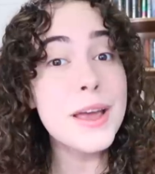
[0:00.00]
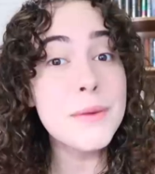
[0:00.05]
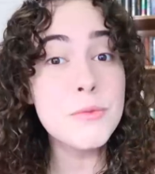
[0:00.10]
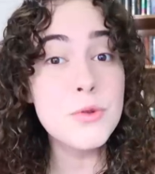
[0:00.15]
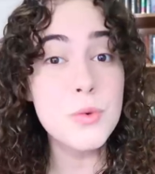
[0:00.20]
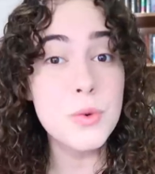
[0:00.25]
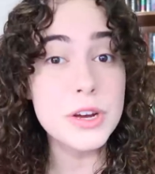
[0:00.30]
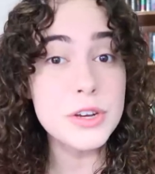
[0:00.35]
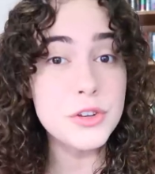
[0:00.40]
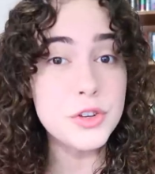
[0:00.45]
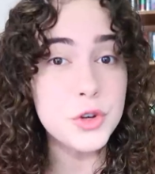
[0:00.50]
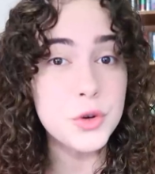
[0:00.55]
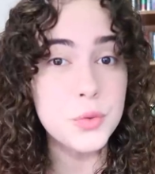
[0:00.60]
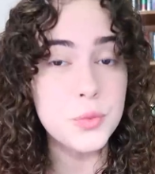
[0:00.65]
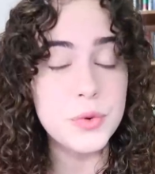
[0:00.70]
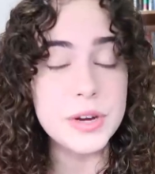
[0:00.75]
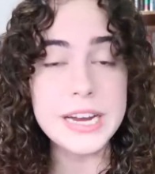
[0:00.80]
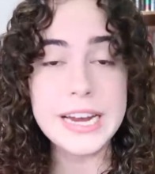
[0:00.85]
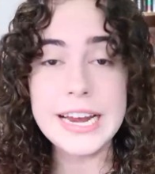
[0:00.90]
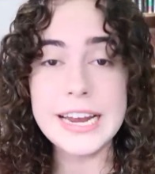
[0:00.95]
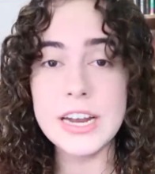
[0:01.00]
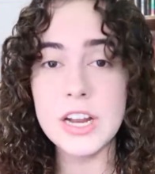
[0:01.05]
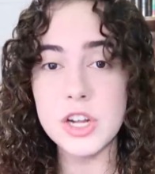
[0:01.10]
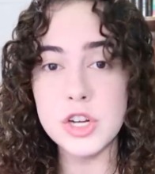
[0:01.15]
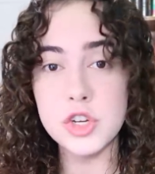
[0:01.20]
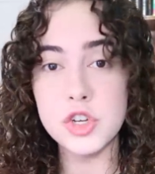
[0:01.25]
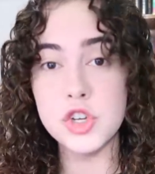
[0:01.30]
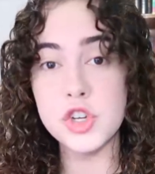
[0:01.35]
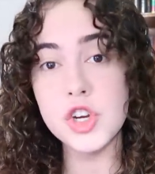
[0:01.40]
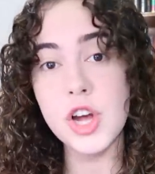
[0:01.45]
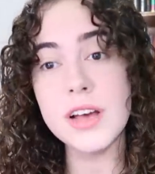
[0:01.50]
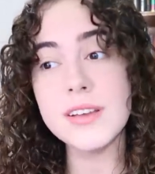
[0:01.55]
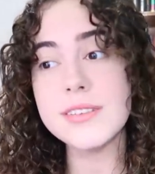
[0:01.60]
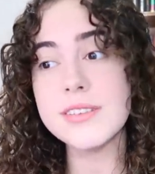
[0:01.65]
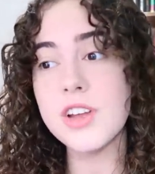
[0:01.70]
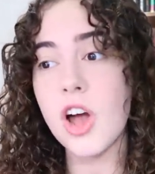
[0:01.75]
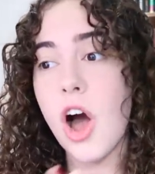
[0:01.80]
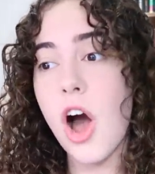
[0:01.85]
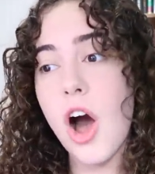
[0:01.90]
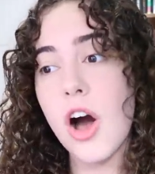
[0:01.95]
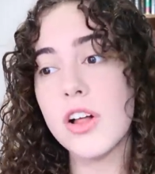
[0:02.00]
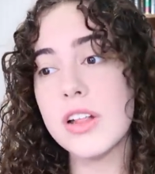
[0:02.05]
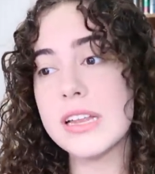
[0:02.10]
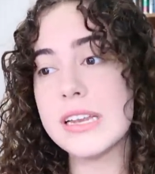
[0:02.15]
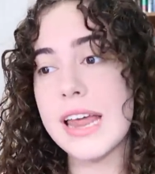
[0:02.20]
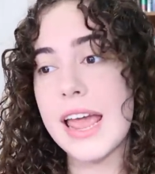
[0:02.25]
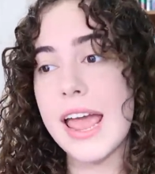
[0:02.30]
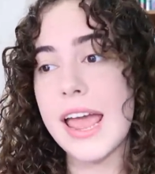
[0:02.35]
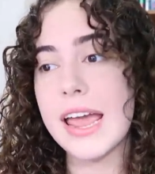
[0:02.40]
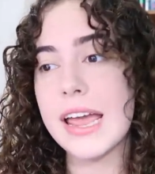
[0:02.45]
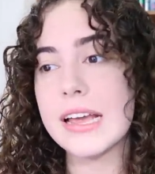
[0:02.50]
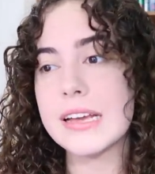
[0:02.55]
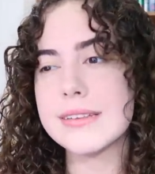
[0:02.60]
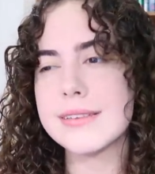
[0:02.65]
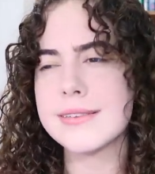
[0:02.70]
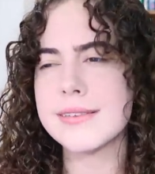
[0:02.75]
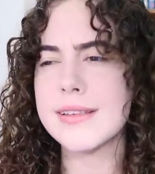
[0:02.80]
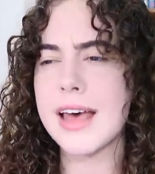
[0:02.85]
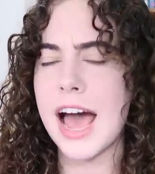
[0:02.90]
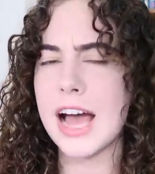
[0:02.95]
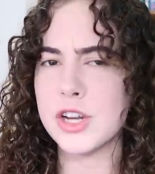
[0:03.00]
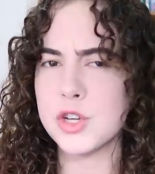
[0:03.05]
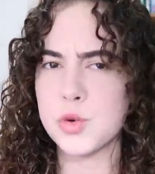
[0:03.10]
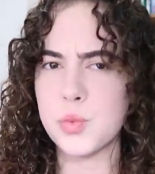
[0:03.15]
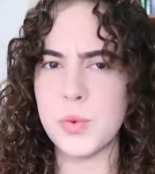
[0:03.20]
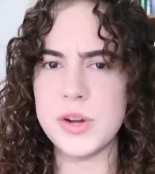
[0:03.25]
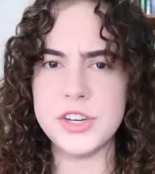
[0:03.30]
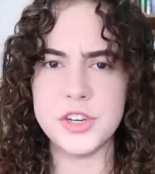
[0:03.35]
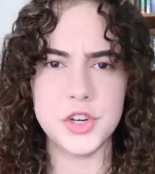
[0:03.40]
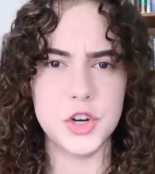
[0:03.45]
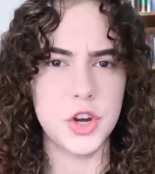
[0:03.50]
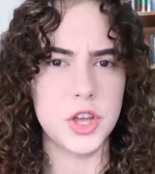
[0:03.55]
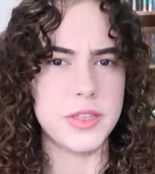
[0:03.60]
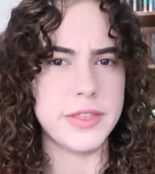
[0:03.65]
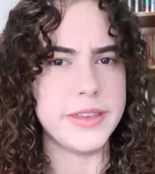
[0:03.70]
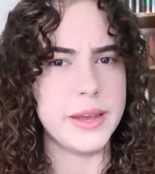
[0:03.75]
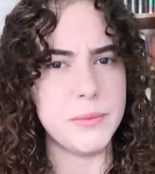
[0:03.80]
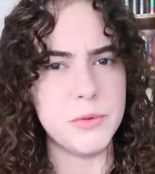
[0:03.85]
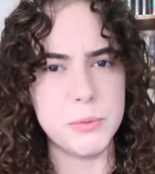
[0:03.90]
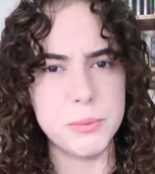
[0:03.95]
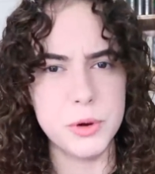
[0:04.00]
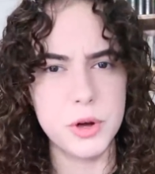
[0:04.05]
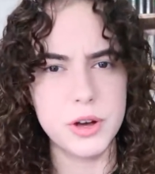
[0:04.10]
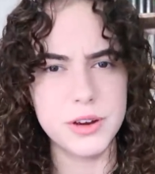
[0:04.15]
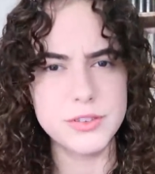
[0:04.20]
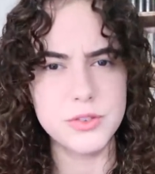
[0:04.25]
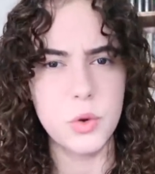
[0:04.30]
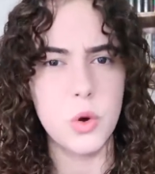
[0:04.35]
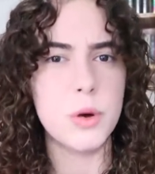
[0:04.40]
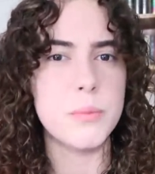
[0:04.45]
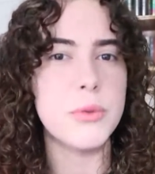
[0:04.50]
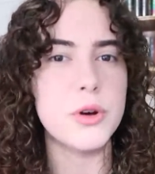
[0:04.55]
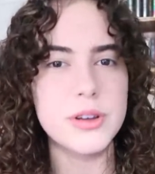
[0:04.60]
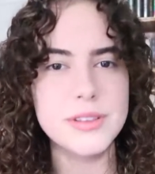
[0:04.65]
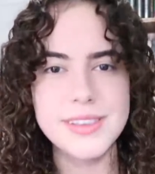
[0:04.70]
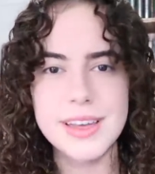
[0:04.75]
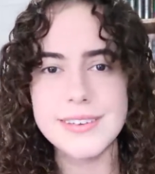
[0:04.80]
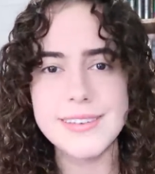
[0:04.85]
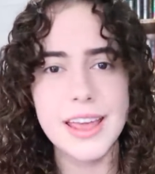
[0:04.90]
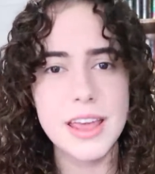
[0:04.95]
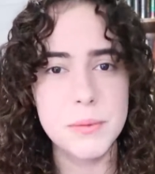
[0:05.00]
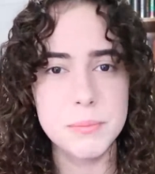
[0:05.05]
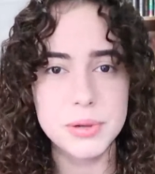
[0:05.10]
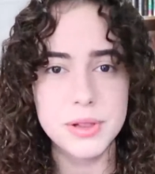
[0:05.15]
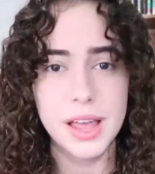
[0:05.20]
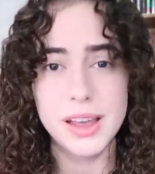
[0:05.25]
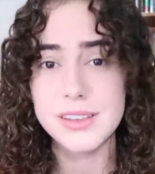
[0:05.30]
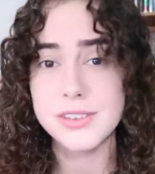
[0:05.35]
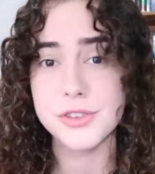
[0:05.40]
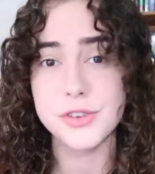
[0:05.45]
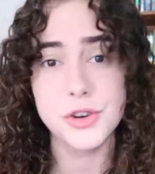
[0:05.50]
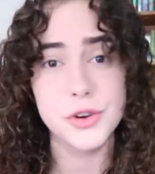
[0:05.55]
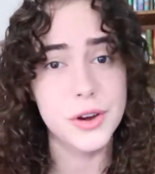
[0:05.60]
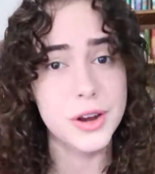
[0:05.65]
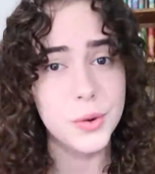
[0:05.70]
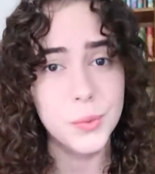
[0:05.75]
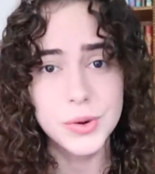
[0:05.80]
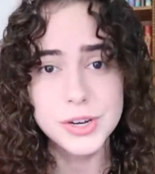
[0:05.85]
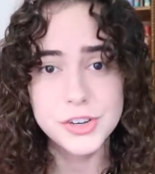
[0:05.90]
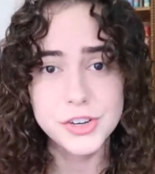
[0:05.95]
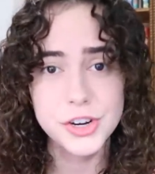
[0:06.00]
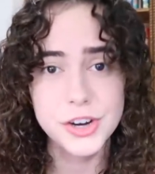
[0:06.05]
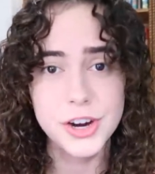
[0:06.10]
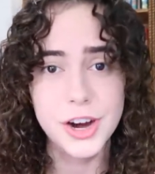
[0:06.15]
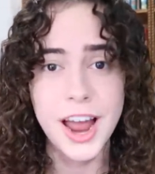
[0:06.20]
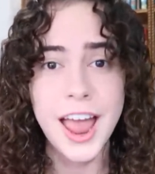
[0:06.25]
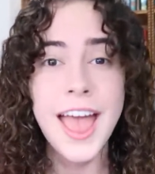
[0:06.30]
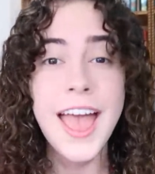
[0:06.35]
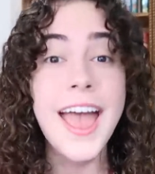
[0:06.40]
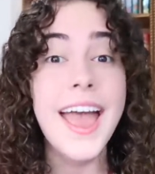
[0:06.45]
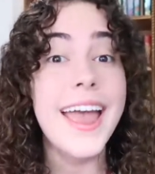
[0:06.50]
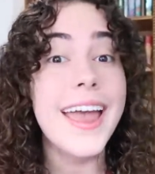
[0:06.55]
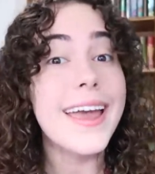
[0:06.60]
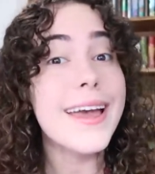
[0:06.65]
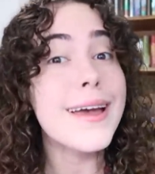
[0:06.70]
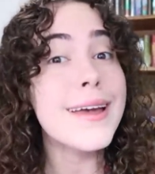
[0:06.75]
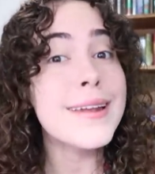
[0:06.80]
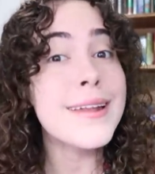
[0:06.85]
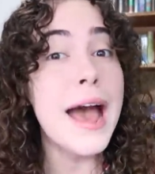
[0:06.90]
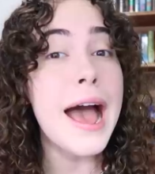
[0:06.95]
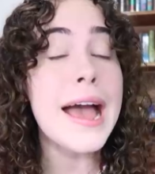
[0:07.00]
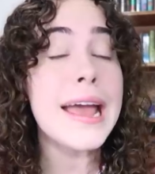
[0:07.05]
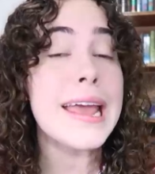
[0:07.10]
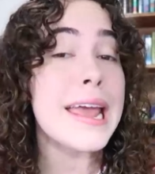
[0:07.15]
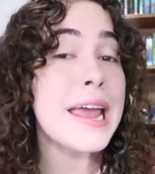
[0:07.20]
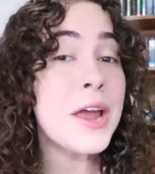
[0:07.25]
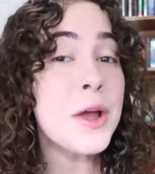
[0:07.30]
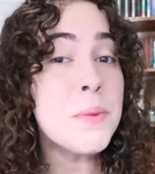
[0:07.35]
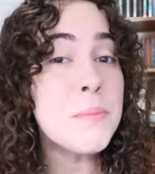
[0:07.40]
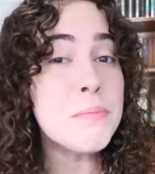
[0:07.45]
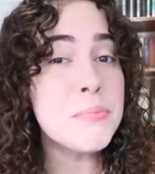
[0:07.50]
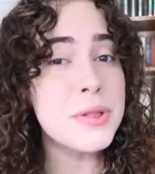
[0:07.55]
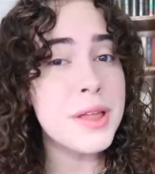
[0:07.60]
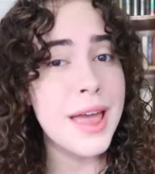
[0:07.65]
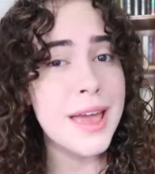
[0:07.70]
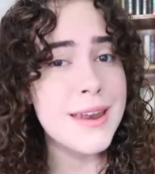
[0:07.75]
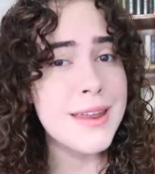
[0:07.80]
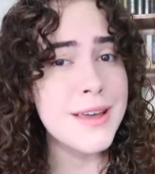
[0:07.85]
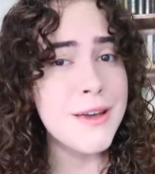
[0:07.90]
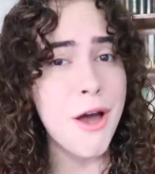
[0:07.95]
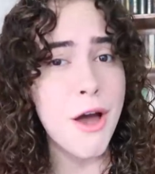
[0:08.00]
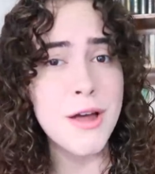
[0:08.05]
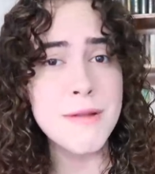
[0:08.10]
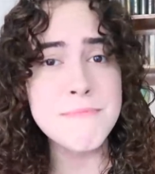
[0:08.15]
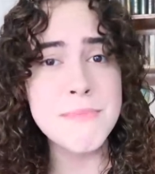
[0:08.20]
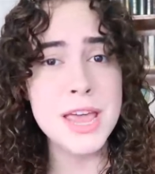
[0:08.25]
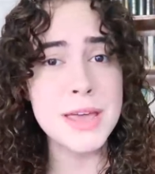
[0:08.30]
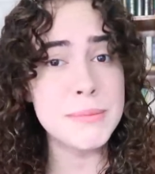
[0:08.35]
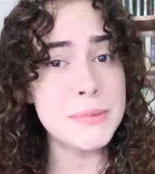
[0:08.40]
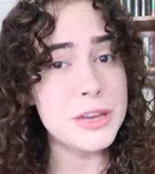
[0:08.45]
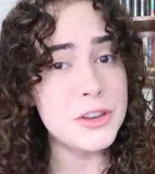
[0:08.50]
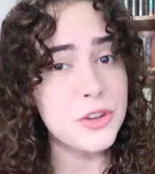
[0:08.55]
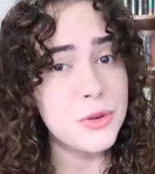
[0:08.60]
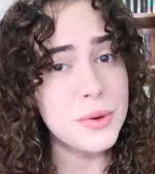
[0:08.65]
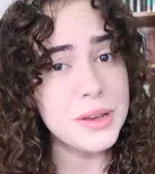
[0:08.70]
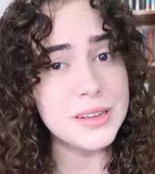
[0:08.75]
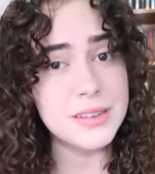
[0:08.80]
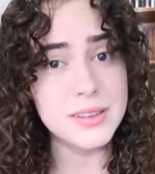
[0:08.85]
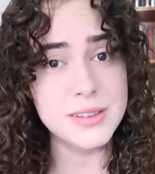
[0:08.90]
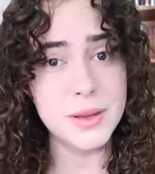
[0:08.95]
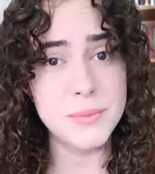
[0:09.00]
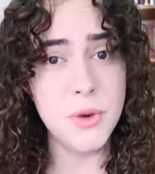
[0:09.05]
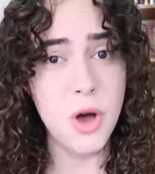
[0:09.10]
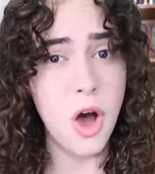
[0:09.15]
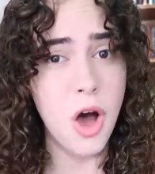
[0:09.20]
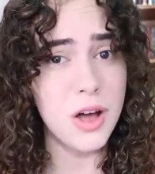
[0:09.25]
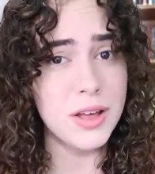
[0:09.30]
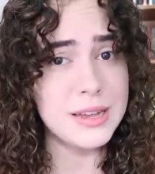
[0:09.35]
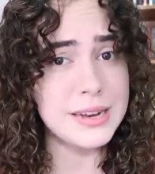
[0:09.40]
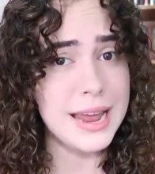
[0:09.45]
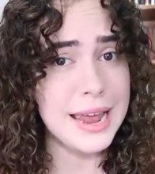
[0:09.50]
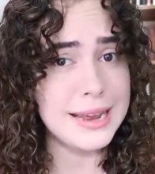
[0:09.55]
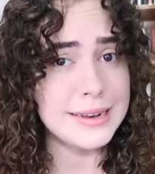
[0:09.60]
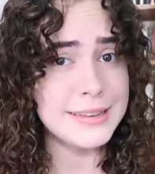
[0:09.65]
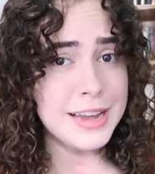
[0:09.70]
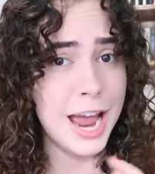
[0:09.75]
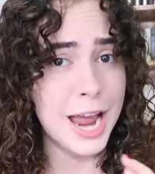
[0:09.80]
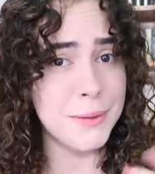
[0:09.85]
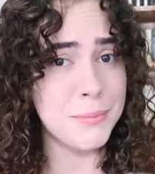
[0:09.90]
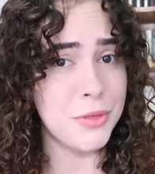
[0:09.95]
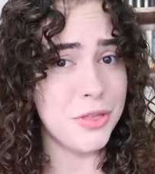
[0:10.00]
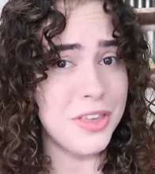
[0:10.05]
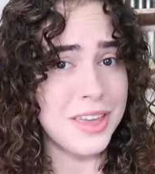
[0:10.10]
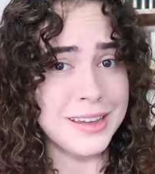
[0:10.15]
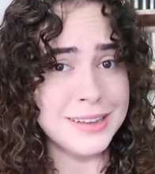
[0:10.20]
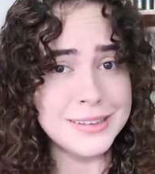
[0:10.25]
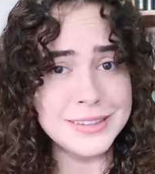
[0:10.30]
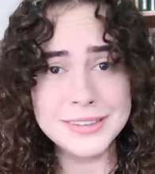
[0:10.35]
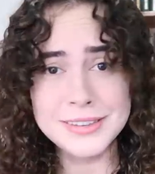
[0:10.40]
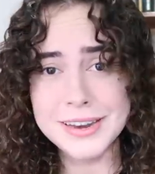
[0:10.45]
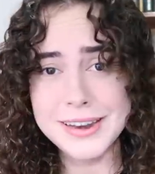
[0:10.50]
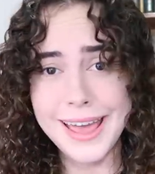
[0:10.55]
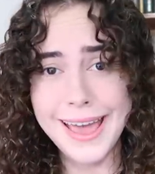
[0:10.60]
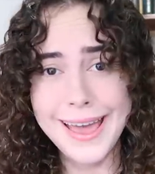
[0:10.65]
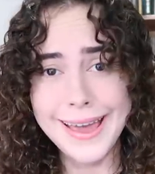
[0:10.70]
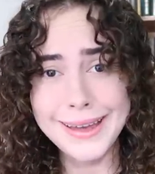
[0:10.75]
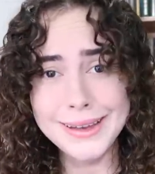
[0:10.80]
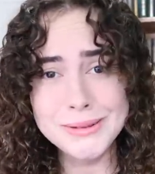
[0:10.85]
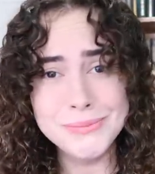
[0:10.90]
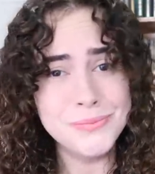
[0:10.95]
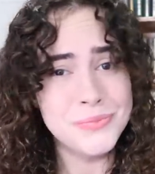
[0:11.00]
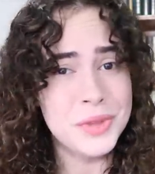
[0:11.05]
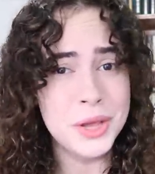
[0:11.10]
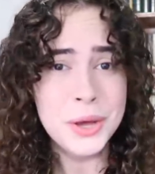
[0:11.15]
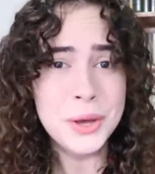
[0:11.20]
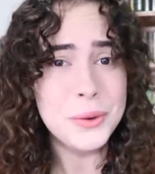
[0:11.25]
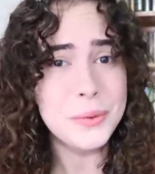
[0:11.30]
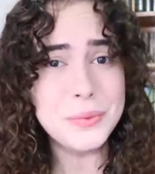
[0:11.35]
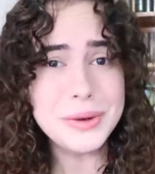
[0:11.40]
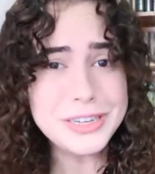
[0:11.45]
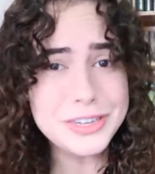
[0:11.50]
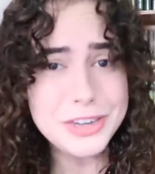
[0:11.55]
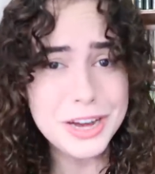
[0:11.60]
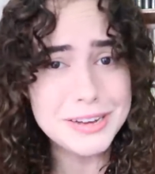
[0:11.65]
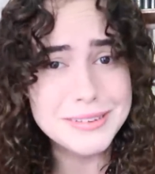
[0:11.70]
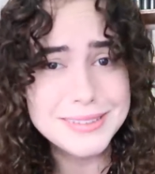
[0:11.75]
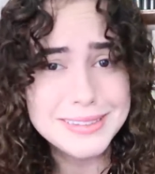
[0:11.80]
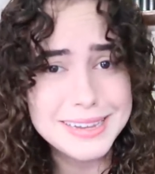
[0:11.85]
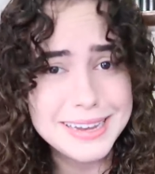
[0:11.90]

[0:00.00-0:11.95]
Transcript: I'm going to read just holiday slash winter themed books, or books that take place during winter, and I am planning on maybe doing some holiday type things today. We shall